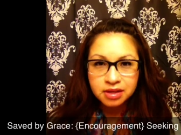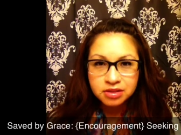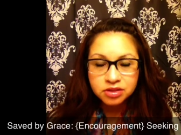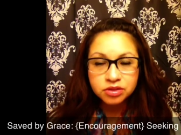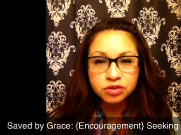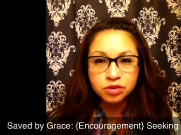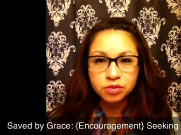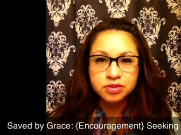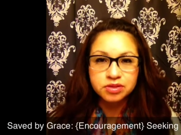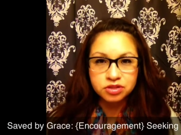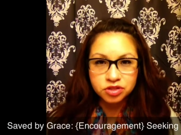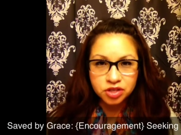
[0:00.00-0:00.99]
didn't know what
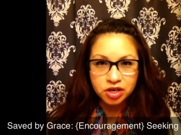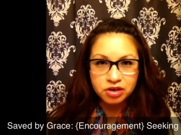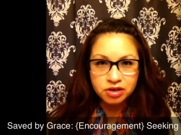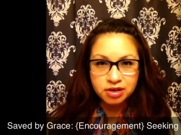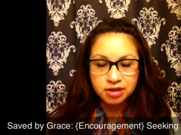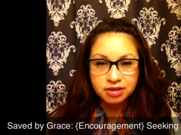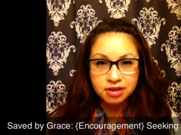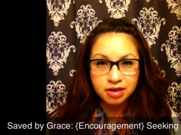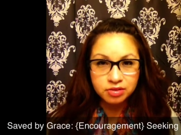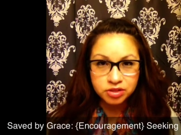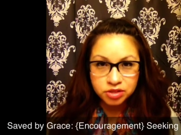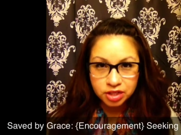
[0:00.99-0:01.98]
to share and
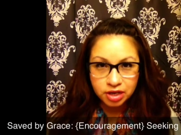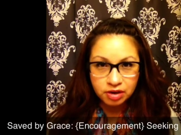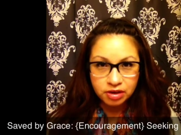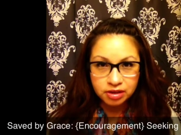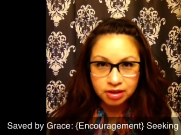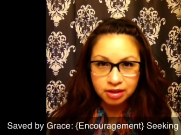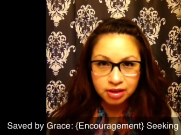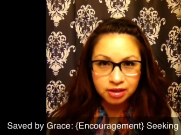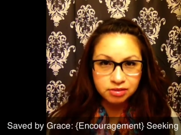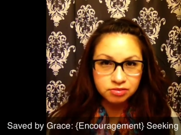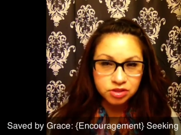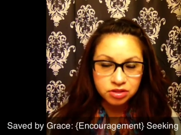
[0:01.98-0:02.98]
how to share it. I kind
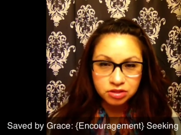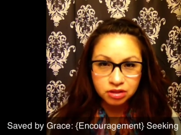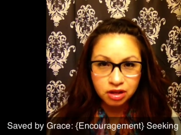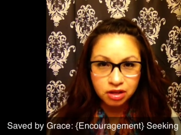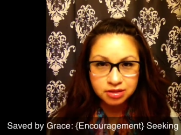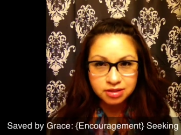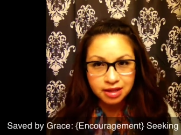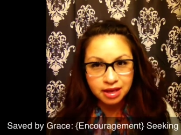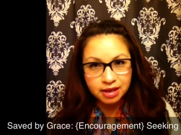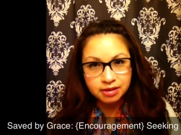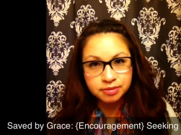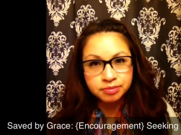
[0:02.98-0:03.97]
of just lost that